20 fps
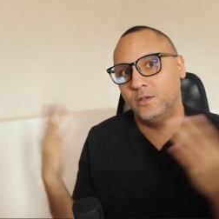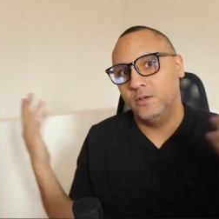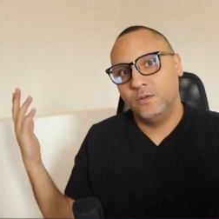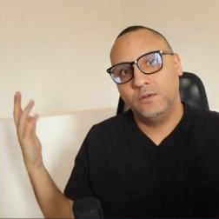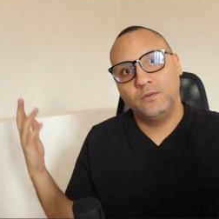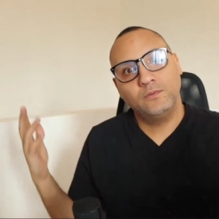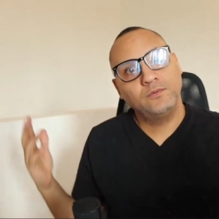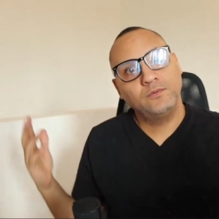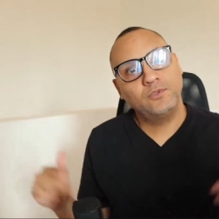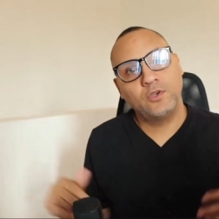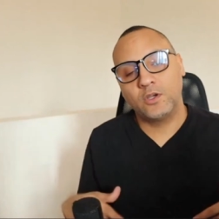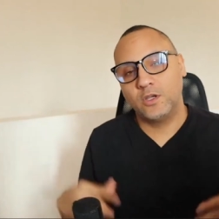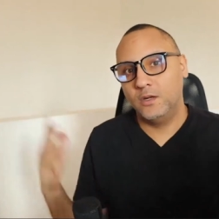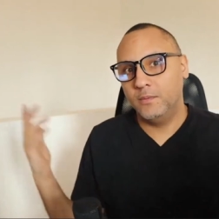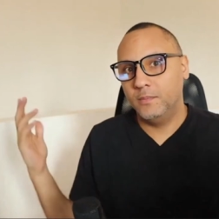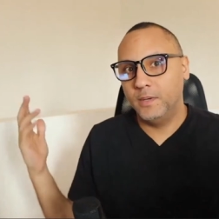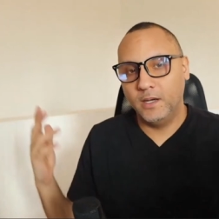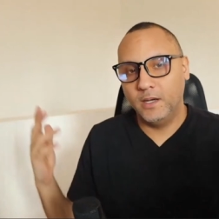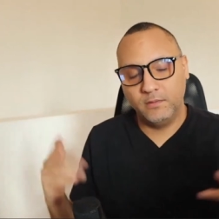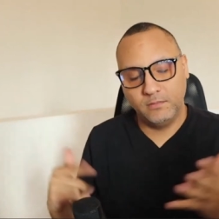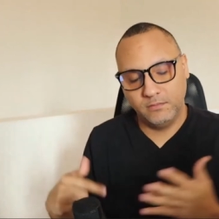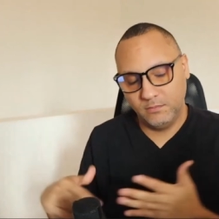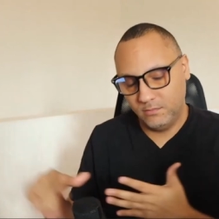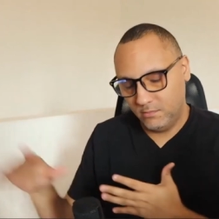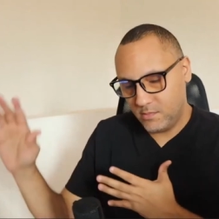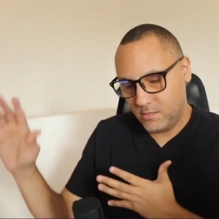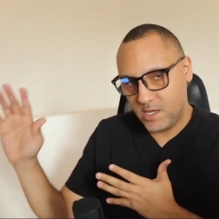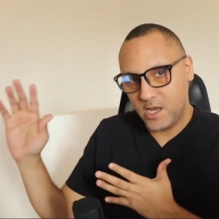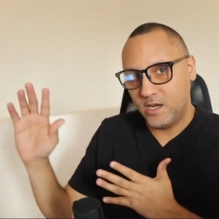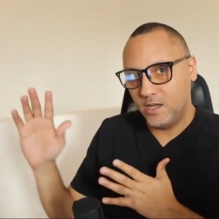talking about
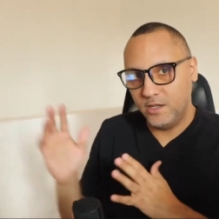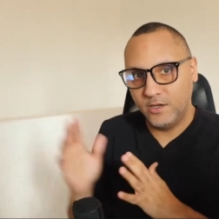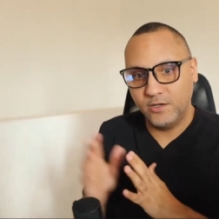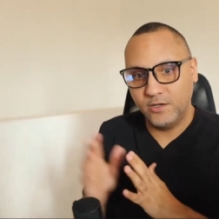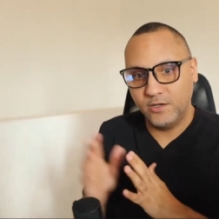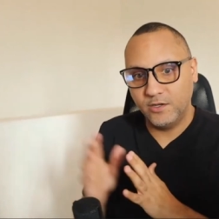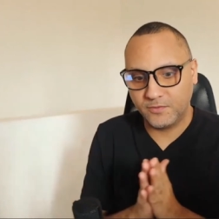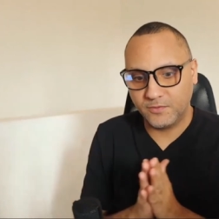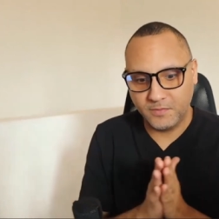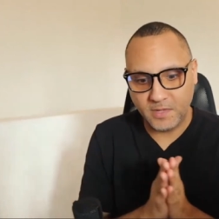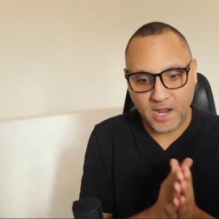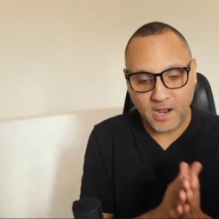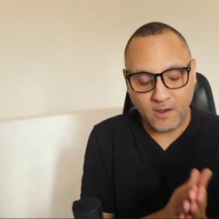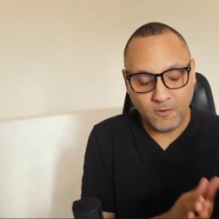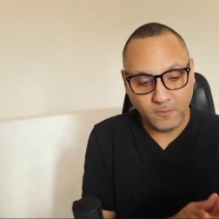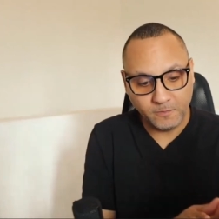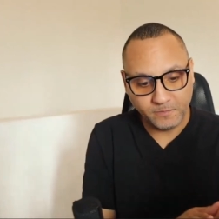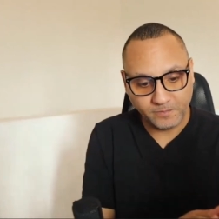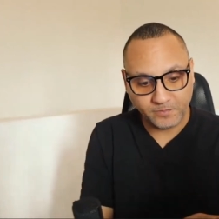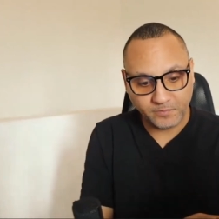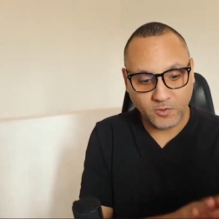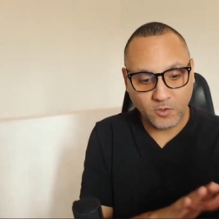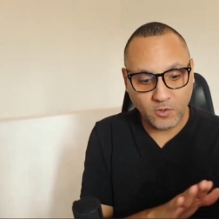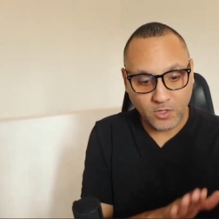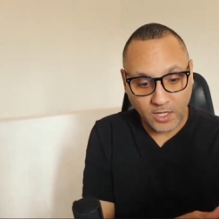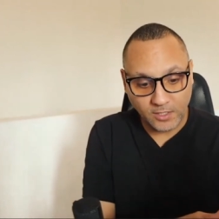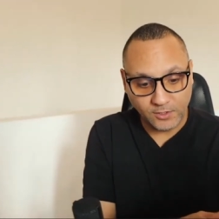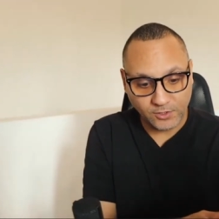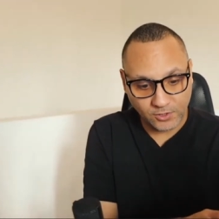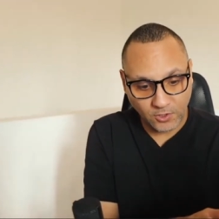many years from now.
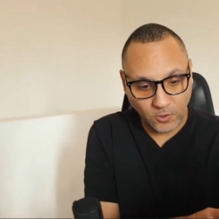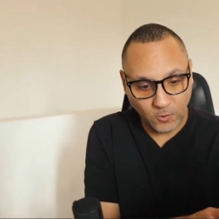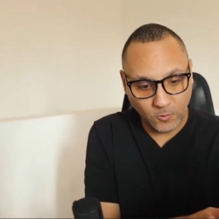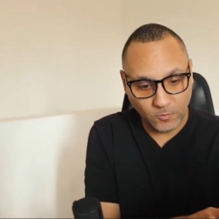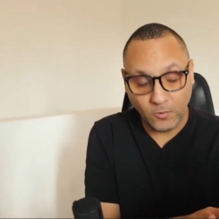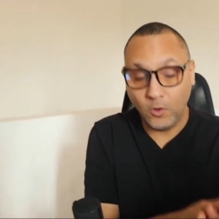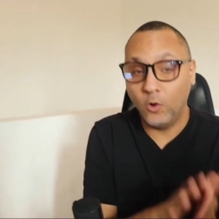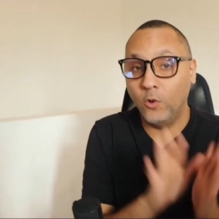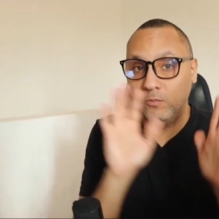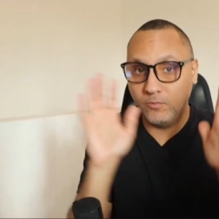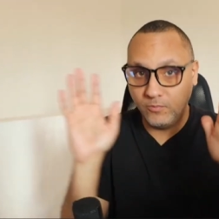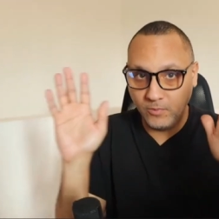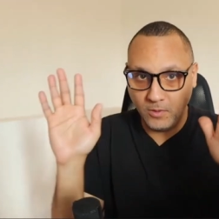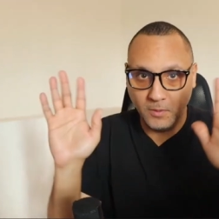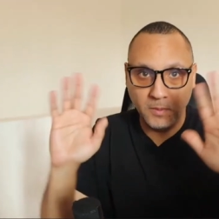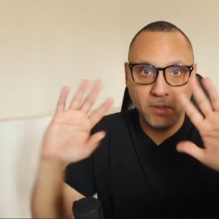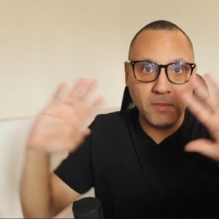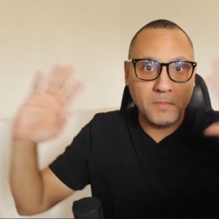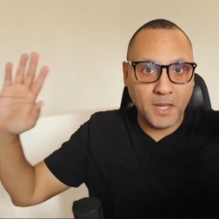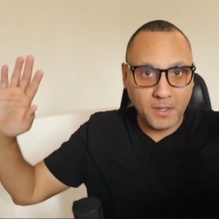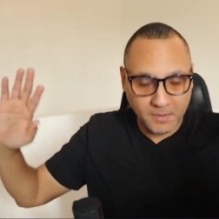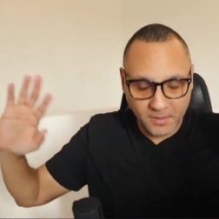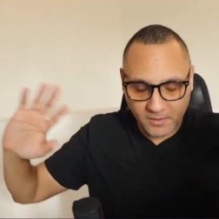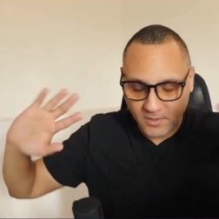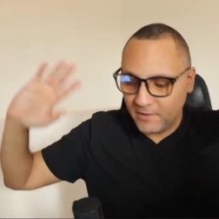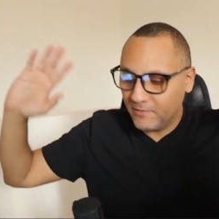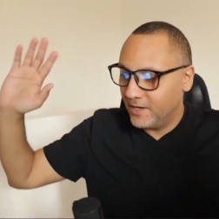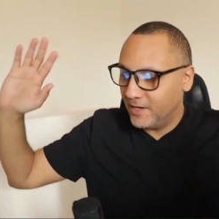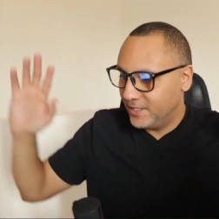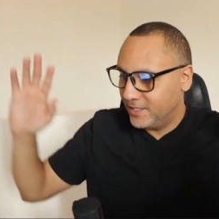Okay, so hope I mean maybe not
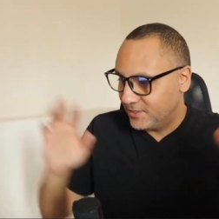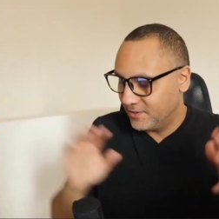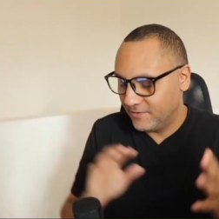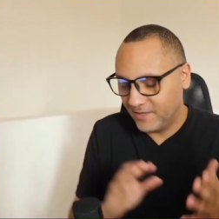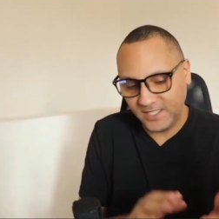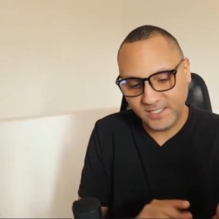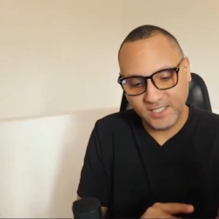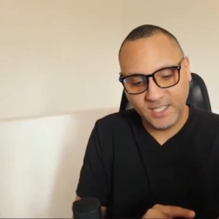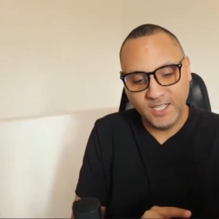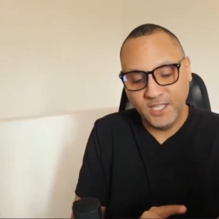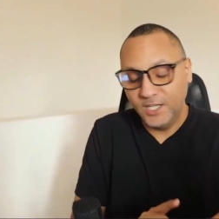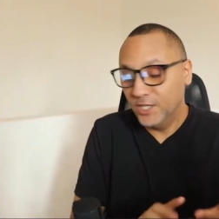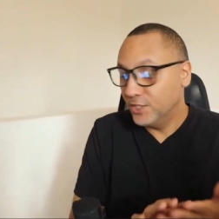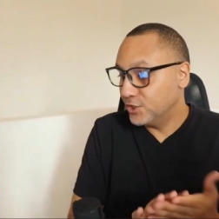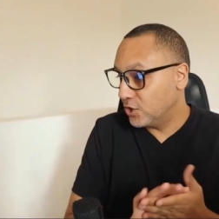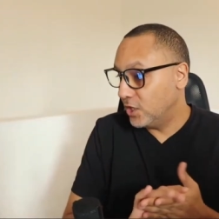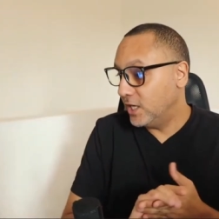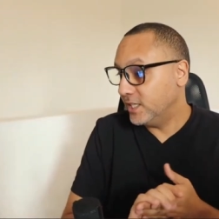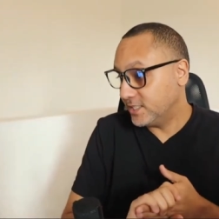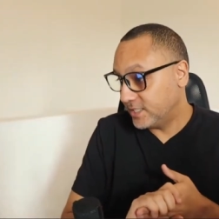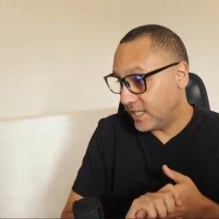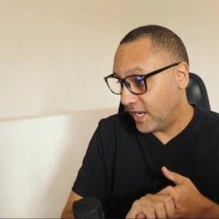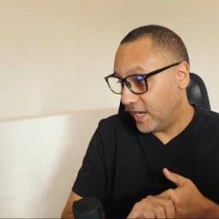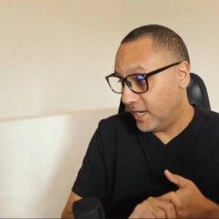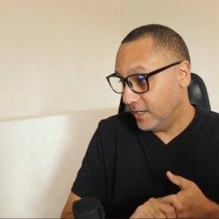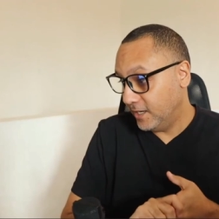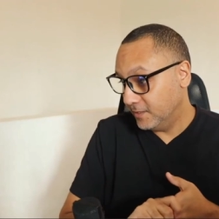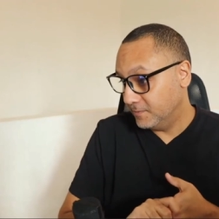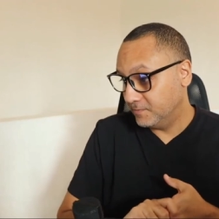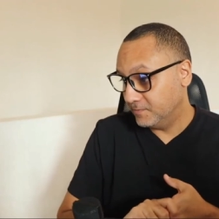financial advice. So let's
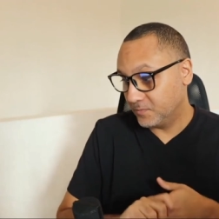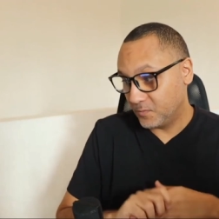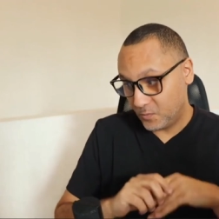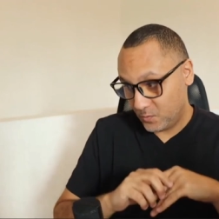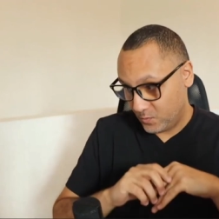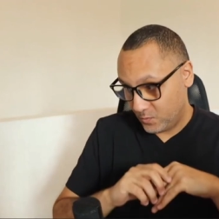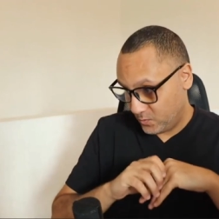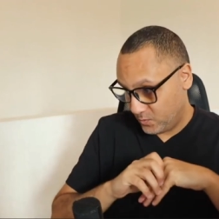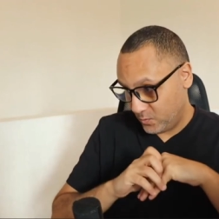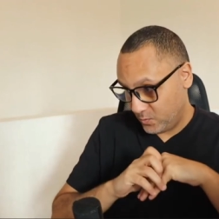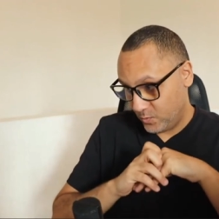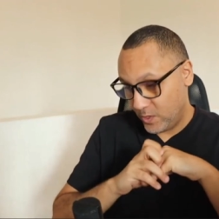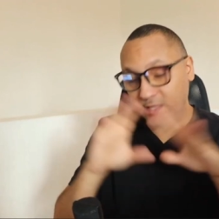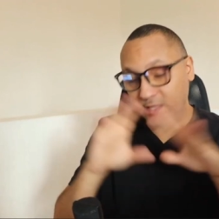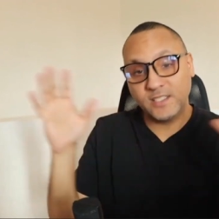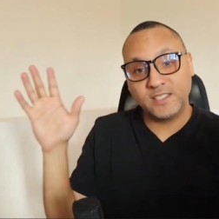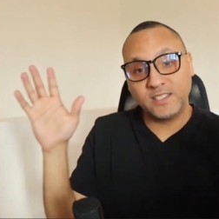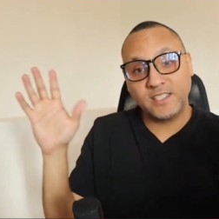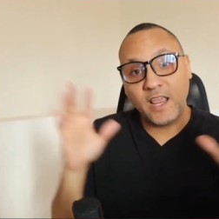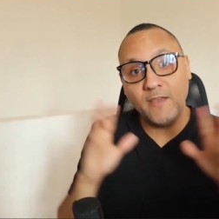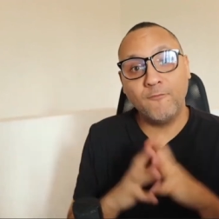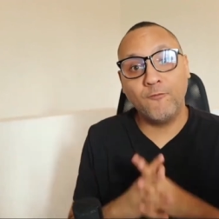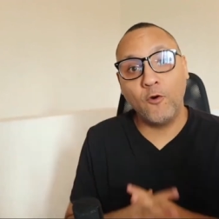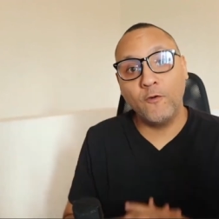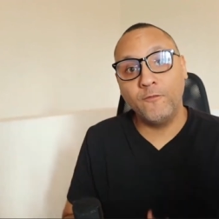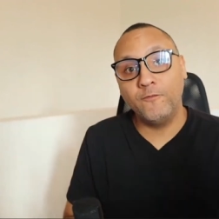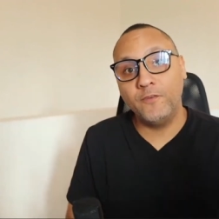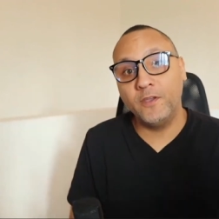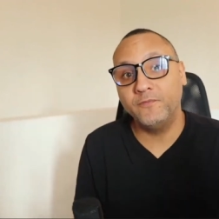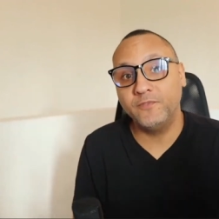say you had the same
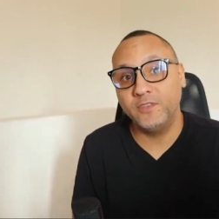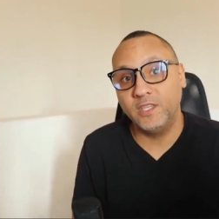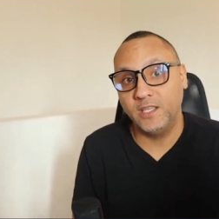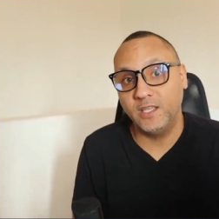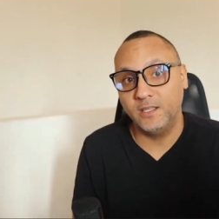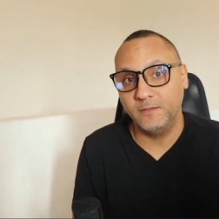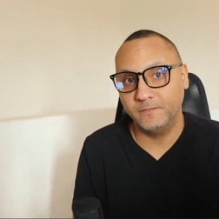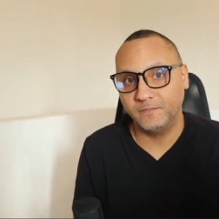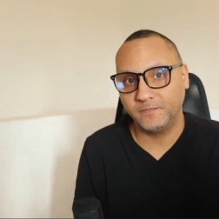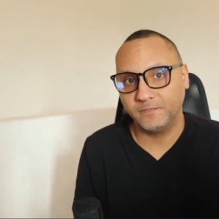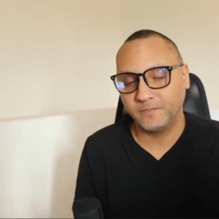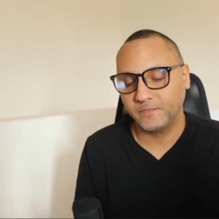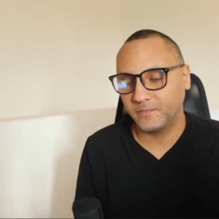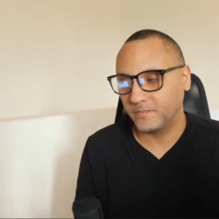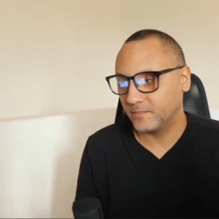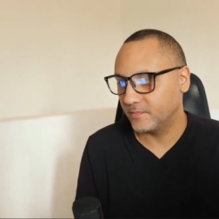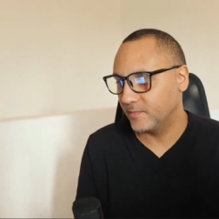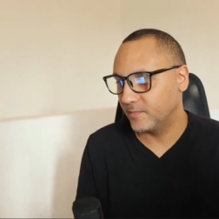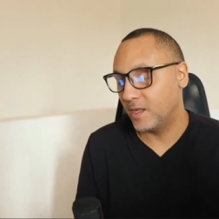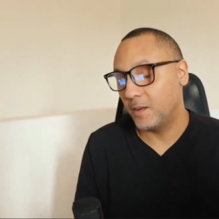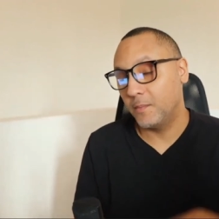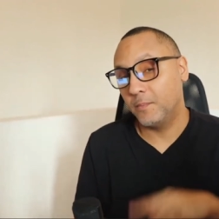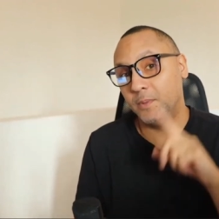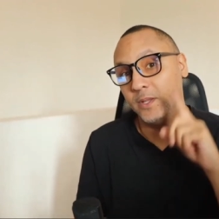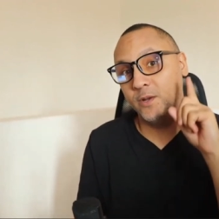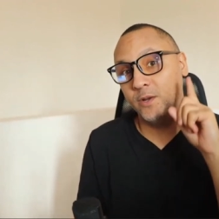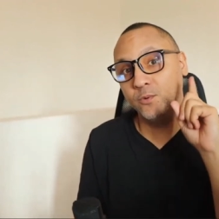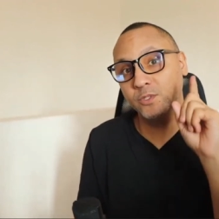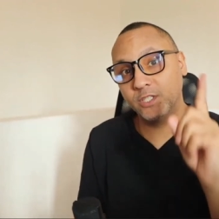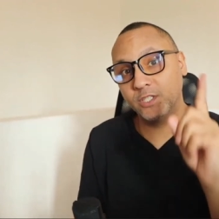450, but it
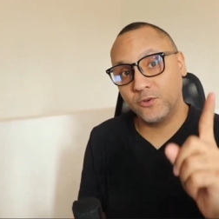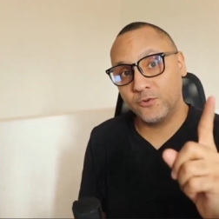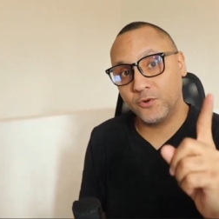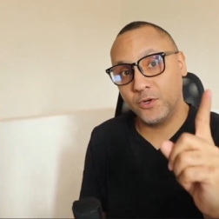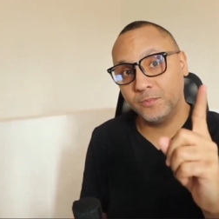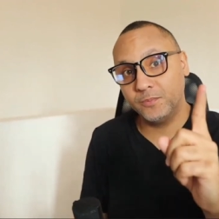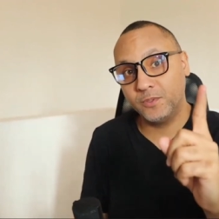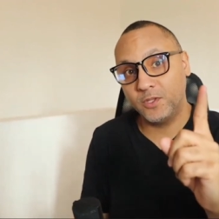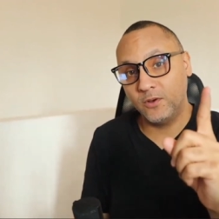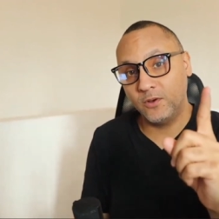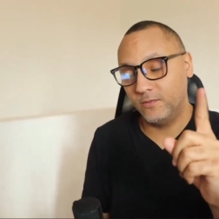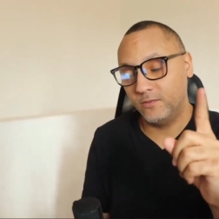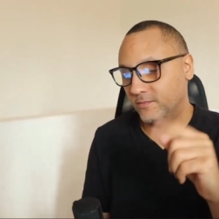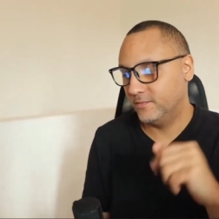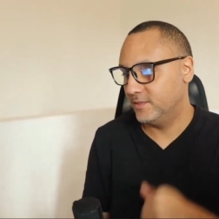was in crypto.